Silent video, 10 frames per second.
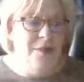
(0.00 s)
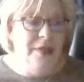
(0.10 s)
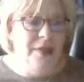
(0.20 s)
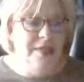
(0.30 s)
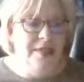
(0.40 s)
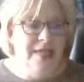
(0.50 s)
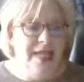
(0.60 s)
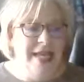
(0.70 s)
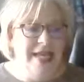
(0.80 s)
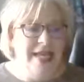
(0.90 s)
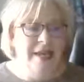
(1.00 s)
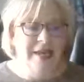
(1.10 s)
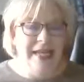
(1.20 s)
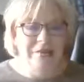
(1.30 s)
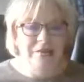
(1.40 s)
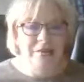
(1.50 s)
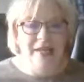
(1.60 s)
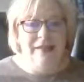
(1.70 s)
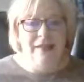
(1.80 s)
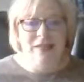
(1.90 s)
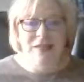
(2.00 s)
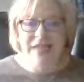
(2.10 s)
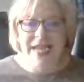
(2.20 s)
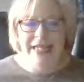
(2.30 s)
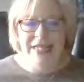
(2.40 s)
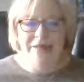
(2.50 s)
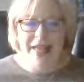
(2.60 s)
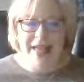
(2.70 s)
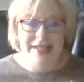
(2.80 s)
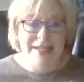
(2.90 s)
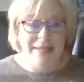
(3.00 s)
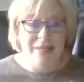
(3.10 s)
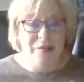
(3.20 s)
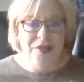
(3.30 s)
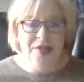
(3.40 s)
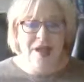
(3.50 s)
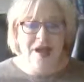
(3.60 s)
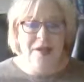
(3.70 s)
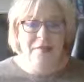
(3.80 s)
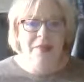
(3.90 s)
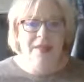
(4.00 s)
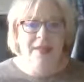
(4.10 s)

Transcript: because then it gives me a little taste of that summertime,